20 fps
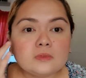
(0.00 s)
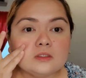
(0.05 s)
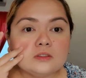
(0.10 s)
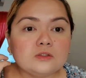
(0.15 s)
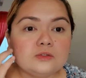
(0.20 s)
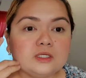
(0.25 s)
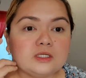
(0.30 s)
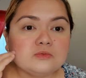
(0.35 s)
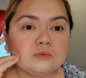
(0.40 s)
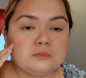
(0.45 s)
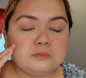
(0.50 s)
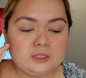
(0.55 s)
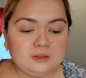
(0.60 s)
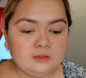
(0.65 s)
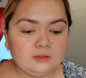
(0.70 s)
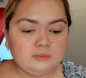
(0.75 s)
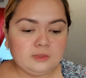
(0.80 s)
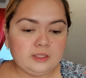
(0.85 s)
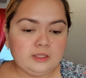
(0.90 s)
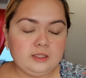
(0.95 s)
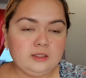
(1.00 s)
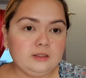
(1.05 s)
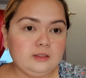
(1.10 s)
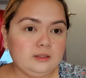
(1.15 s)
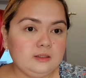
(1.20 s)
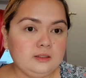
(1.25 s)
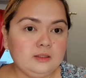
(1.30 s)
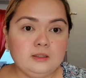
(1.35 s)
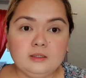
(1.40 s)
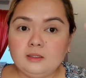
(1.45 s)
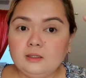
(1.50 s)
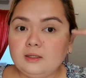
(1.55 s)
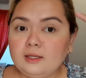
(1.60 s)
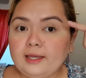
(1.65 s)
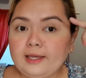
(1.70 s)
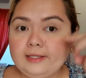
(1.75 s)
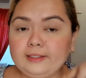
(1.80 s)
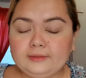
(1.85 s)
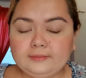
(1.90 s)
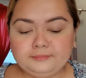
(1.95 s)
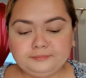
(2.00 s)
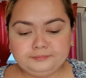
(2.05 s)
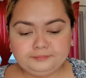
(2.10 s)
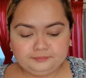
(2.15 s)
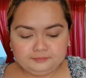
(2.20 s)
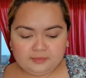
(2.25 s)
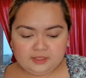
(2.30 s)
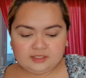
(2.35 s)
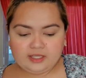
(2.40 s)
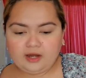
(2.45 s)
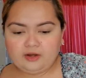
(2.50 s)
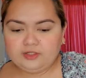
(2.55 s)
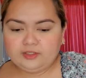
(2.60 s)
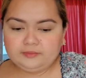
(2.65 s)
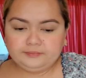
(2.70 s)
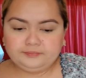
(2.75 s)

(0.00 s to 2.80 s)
So next would be my mascara.